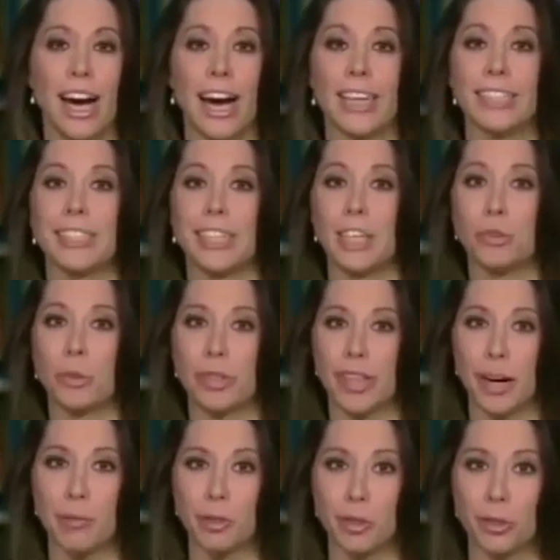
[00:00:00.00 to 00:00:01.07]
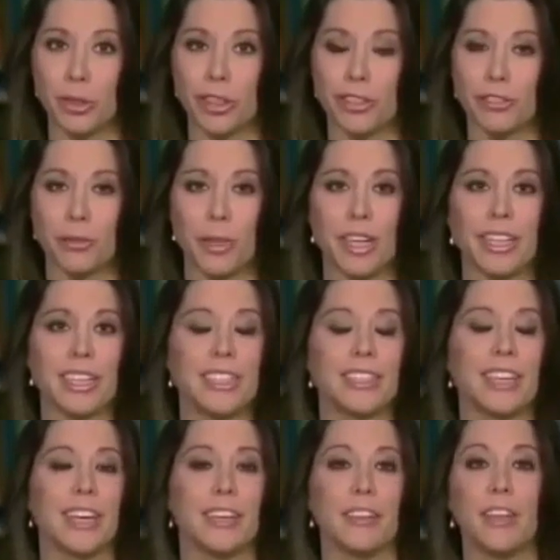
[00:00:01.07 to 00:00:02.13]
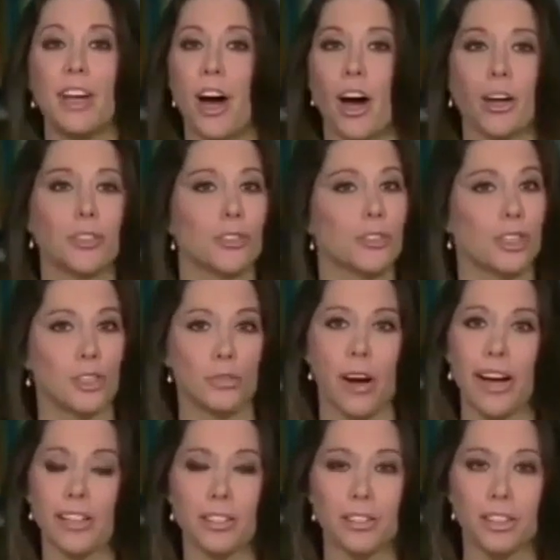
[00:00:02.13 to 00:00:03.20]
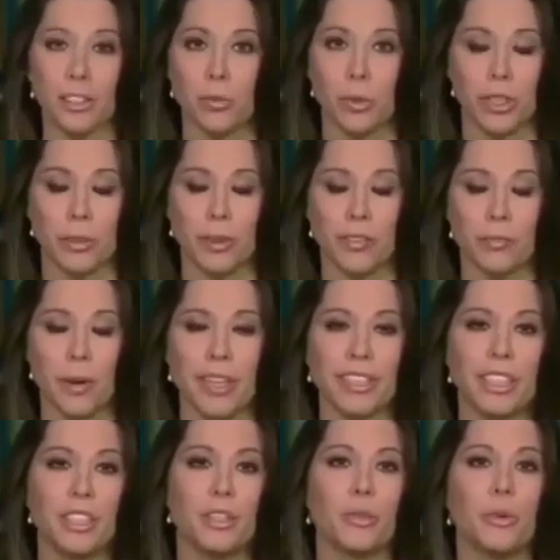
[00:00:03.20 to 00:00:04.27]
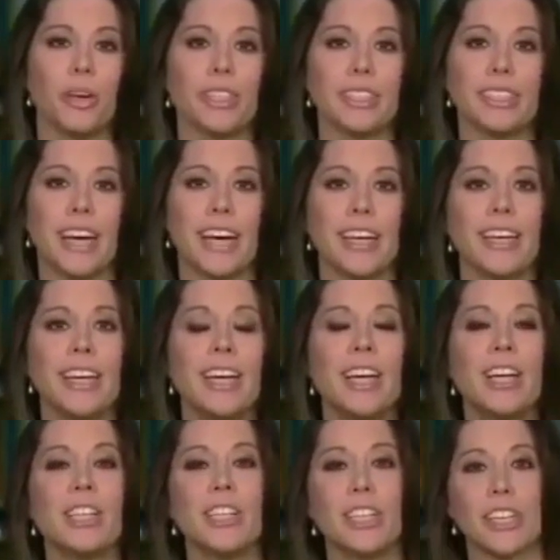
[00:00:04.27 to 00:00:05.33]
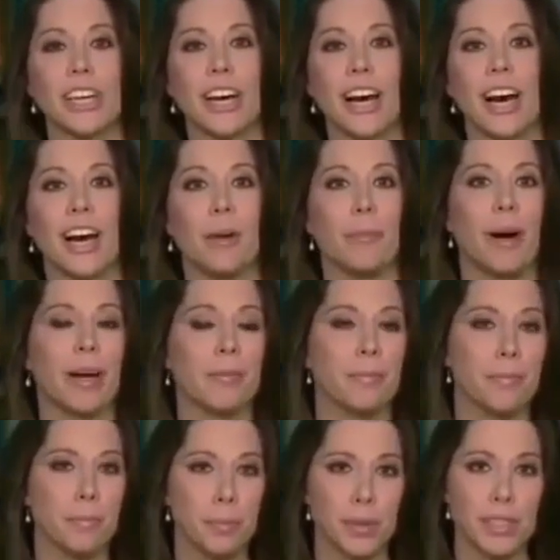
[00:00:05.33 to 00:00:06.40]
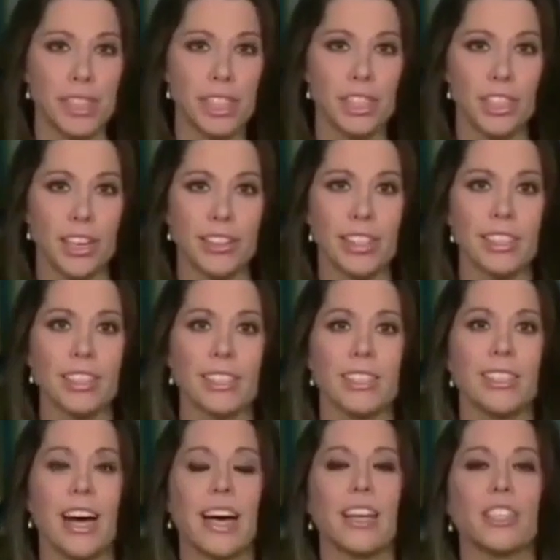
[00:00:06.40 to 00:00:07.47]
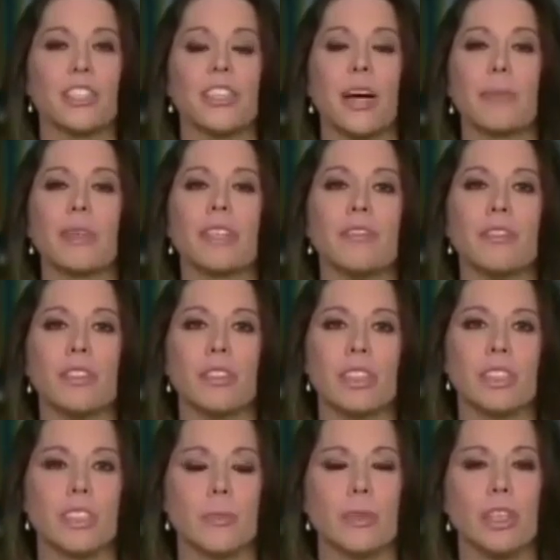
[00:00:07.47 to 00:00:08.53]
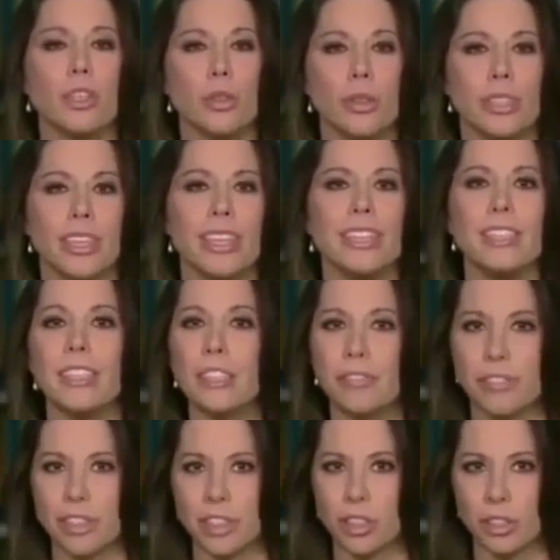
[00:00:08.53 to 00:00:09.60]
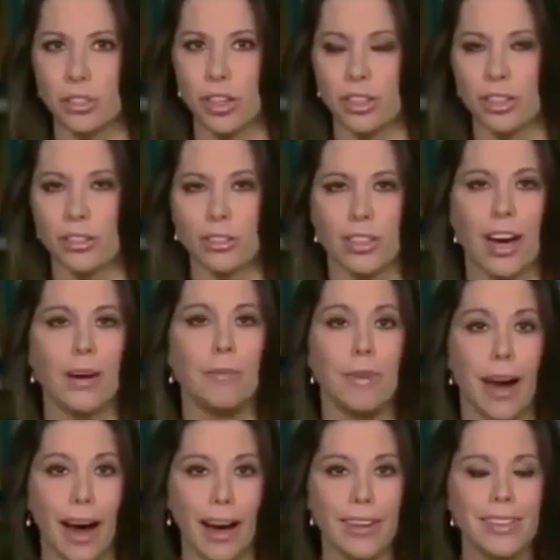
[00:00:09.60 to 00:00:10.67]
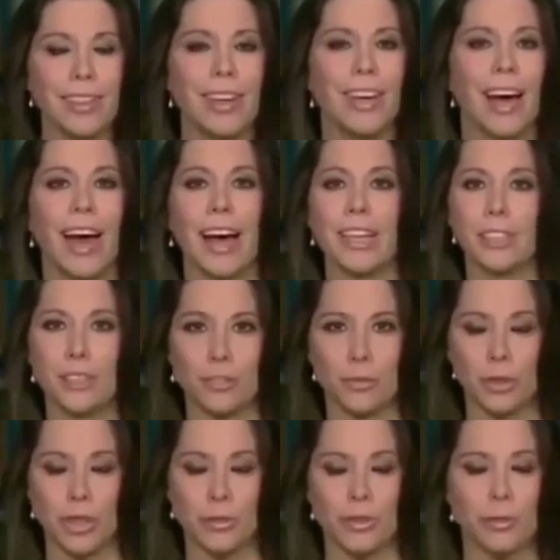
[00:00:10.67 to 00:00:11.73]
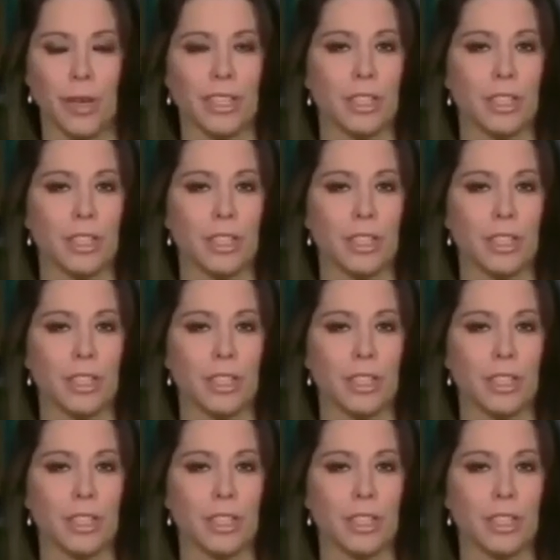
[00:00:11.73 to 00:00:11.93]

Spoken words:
I stand with that majority of Americans, and also such radicals as William F. Buckley, who once said, look, my position on this should not be confused as somebody who is indifferent to drug use. I'm not, as William F.